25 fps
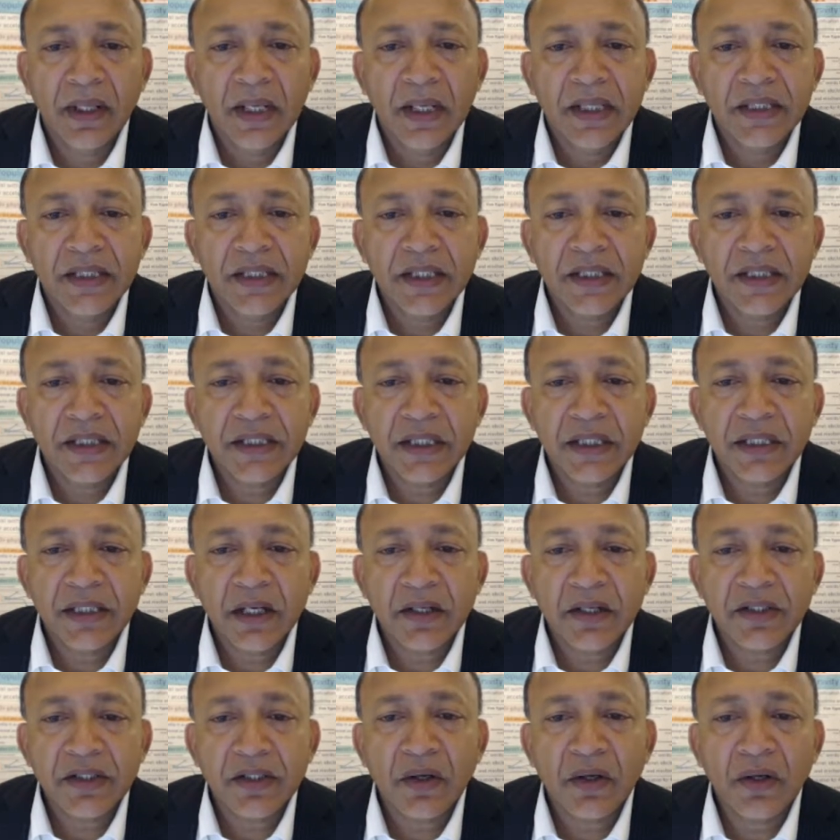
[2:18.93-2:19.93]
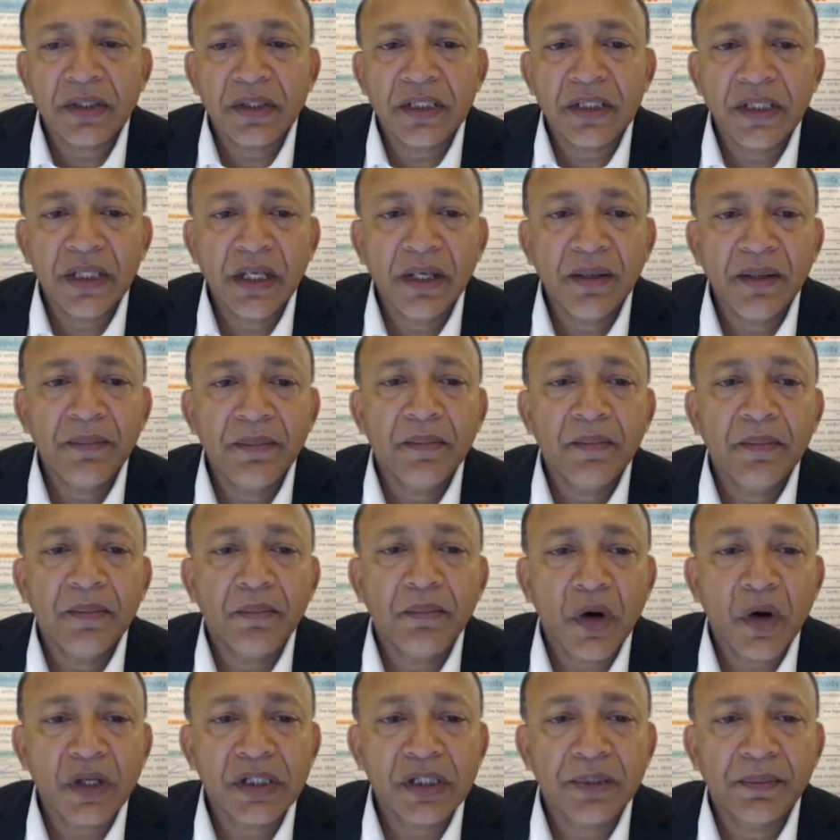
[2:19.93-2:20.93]
since it does not seem
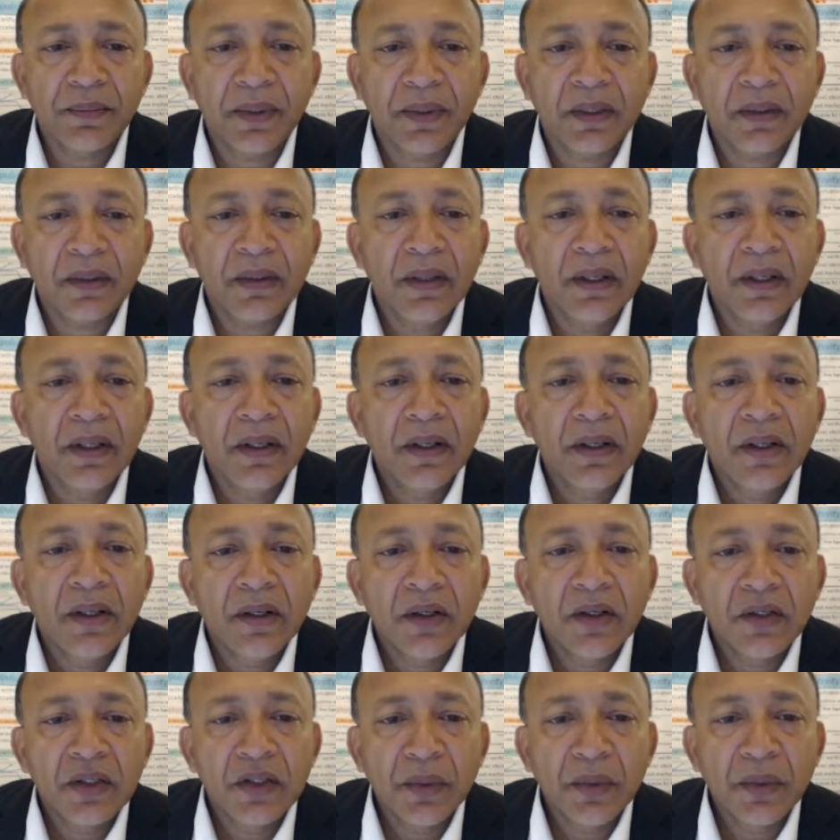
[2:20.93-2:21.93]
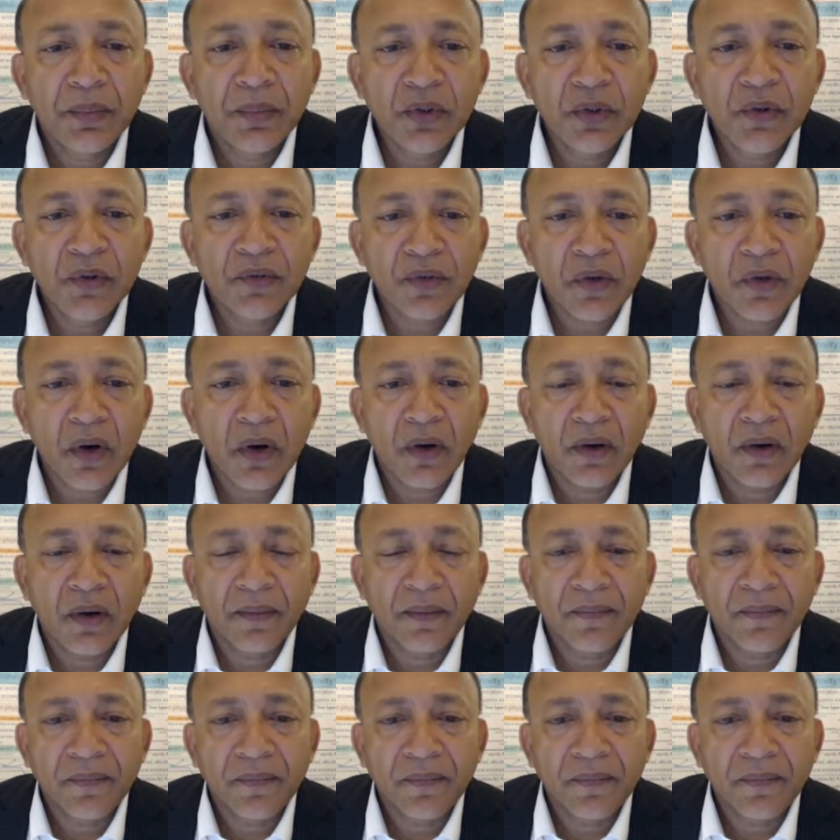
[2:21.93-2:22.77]
possible to prove wrong.